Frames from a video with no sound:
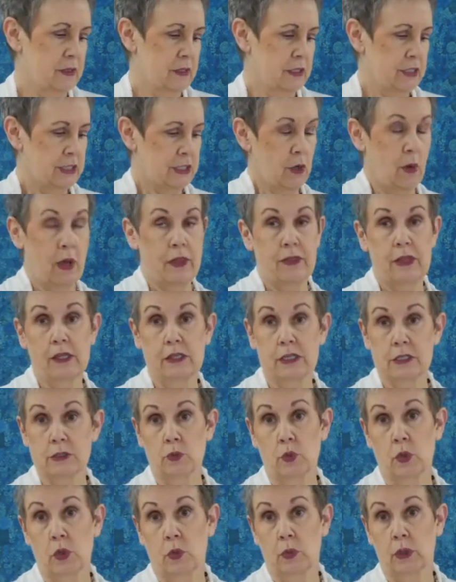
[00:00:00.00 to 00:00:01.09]
So I think this
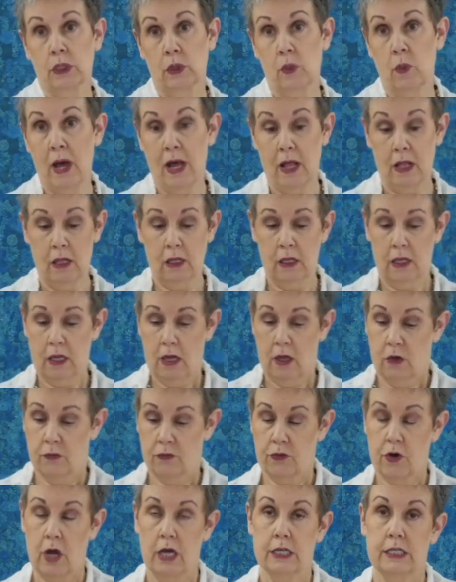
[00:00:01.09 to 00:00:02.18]
would work really well
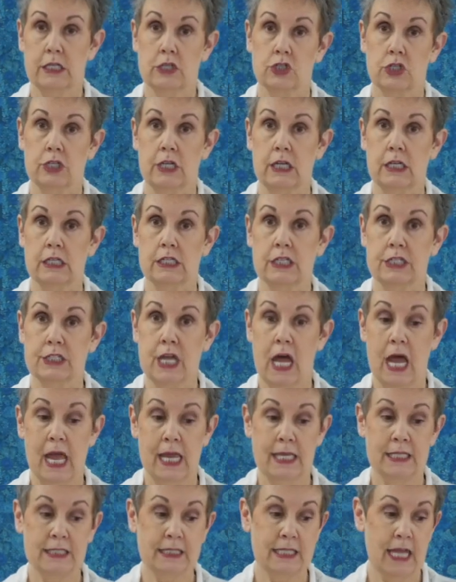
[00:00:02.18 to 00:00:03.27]
for auditioning
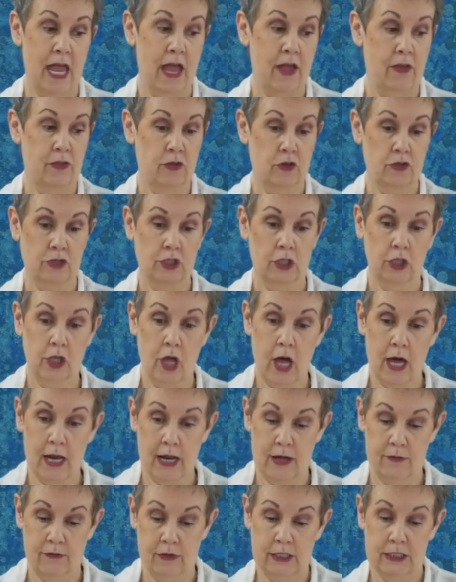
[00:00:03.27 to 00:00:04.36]
designs, and there's a
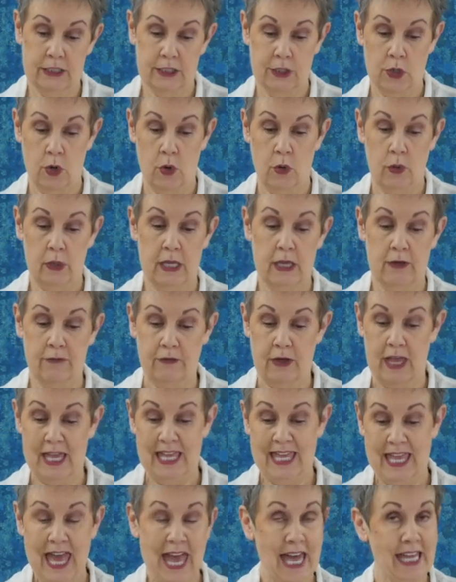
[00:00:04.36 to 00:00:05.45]
lot of it. So if I
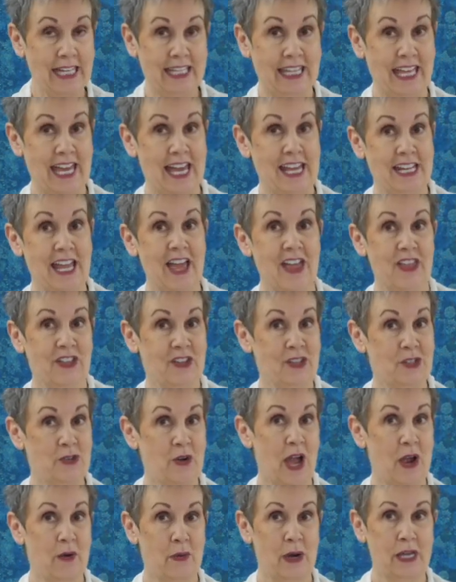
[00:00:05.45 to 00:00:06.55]
can't get the
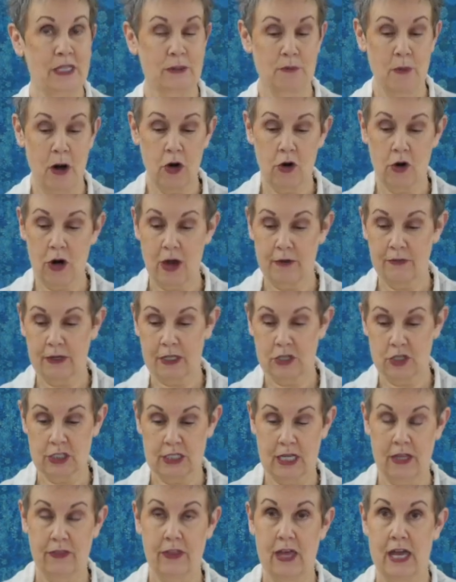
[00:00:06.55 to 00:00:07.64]
dry erase marker off, I could
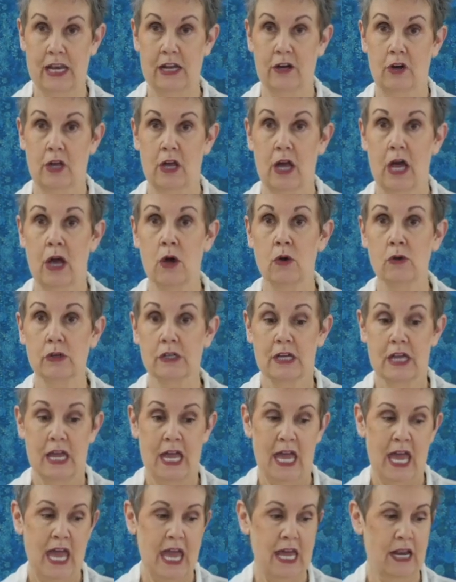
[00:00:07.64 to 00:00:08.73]
just cut that area out,
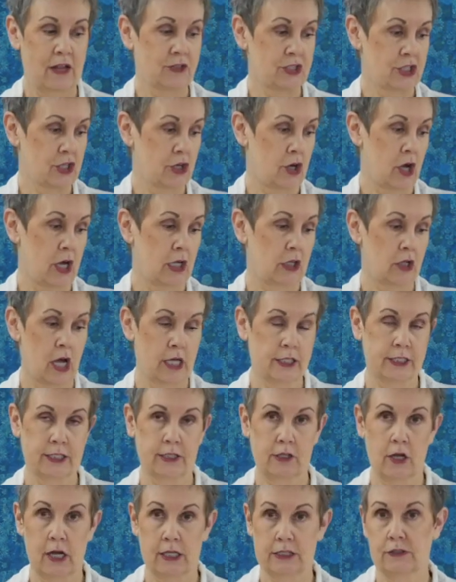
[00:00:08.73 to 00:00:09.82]
and I've still got lots
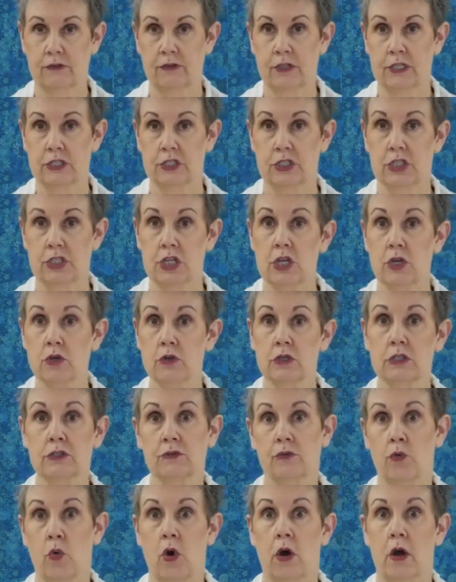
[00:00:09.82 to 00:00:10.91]
and lots of this to use
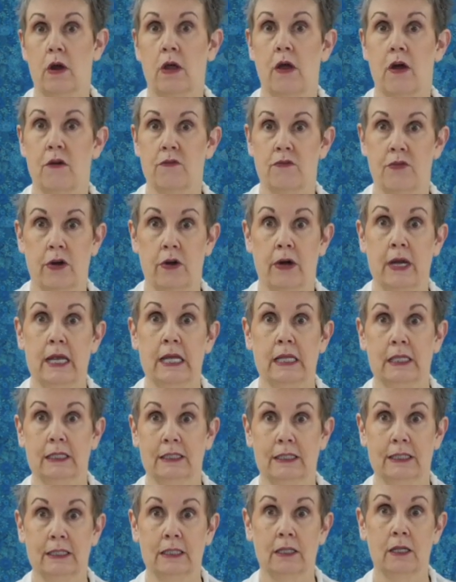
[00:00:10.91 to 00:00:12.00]
for a very
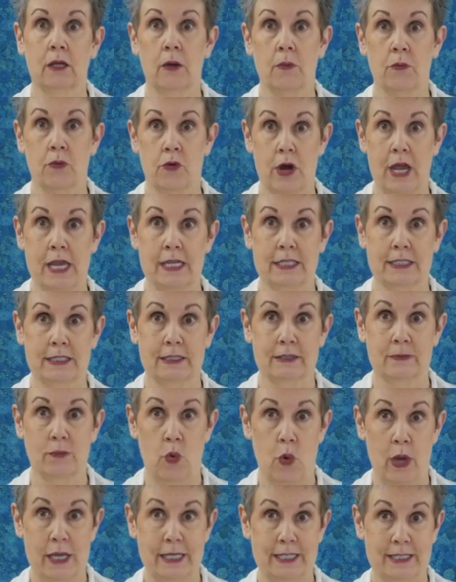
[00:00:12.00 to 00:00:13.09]
little price
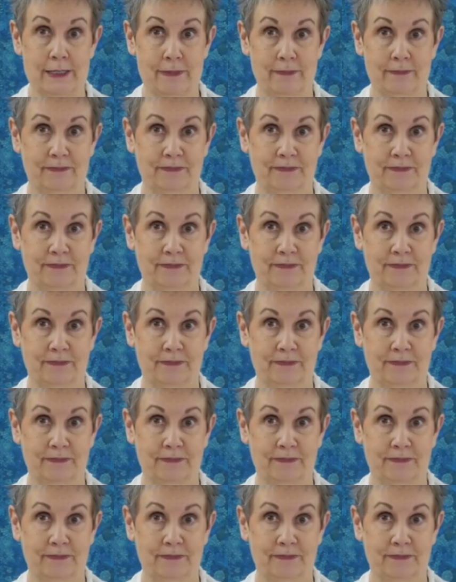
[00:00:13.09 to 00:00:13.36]
point.